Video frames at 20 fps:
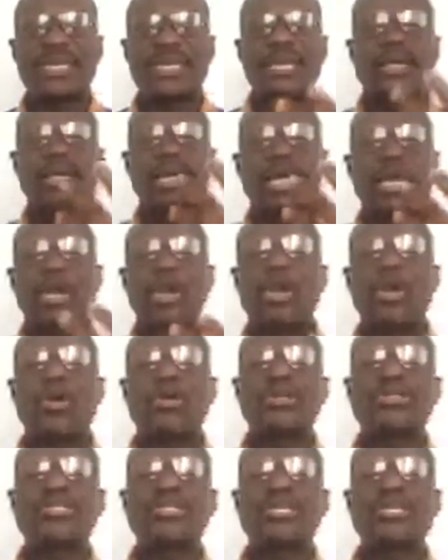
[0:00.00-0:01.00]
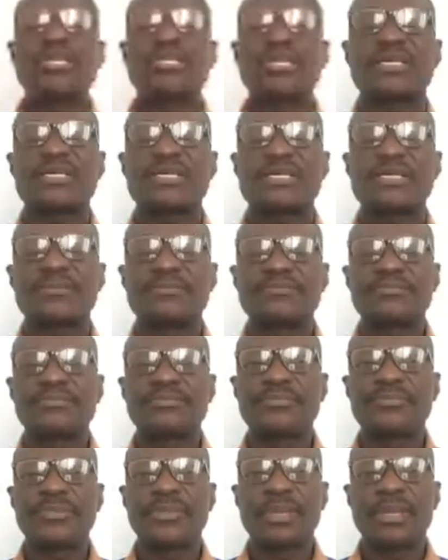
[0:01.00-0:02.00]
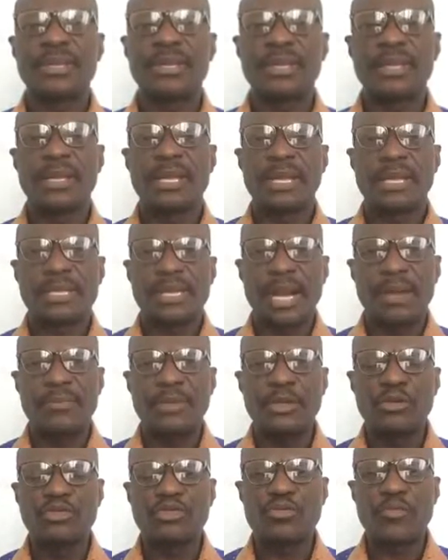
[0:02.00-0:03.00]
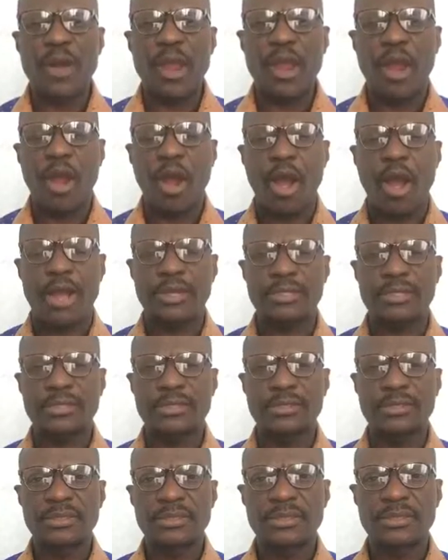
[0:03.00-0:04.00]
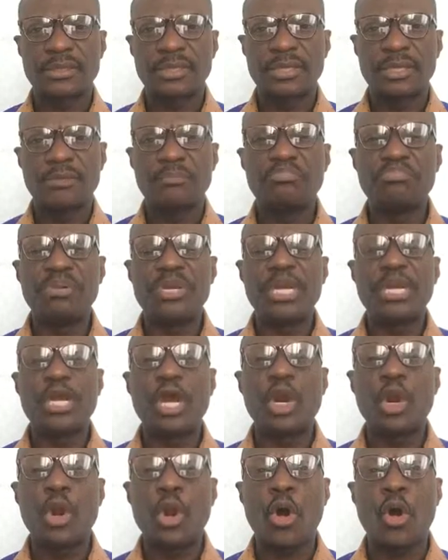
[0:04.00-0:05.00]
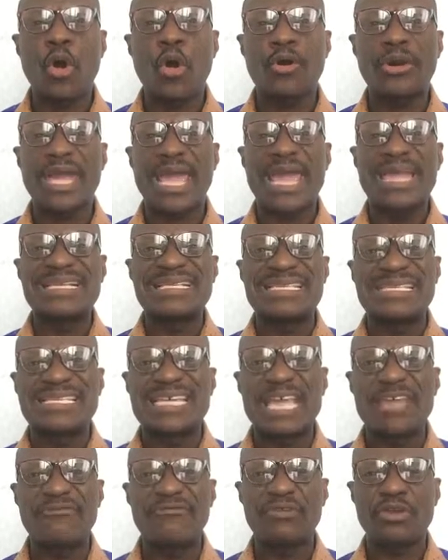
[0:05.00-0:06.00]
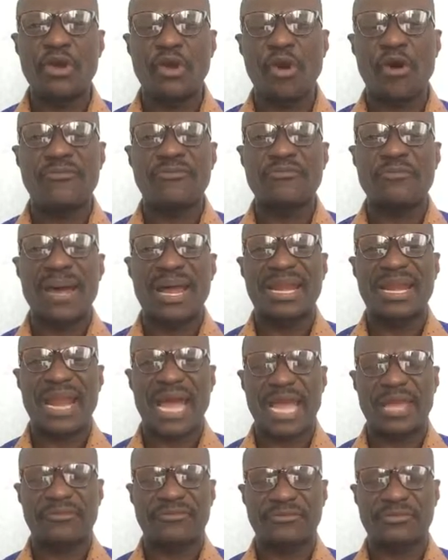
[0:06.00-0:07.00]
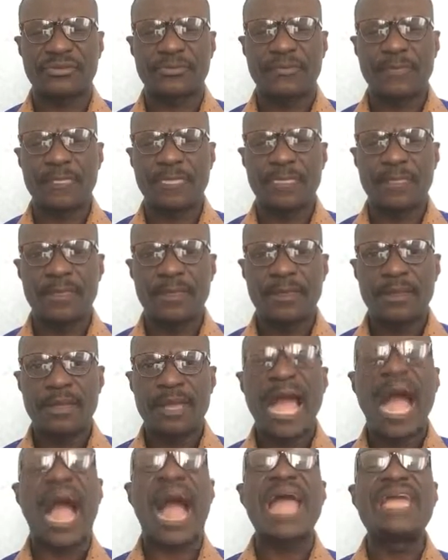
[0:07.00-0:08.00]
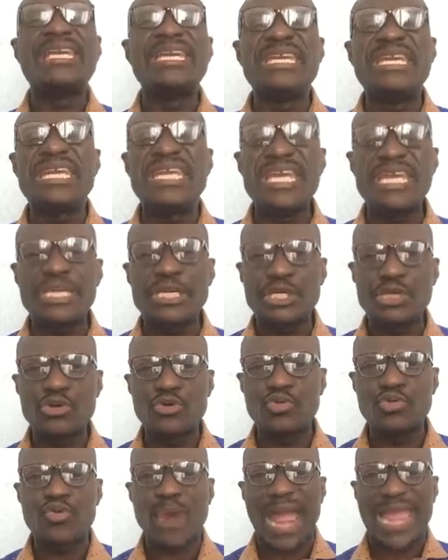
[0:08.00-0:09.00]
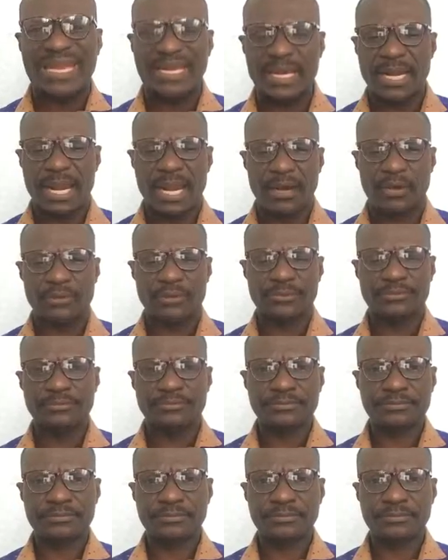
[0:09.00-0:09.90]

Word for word: Say, Lord Jesus, come into my heart. Be the Lord and Savior of my life. I need you right now.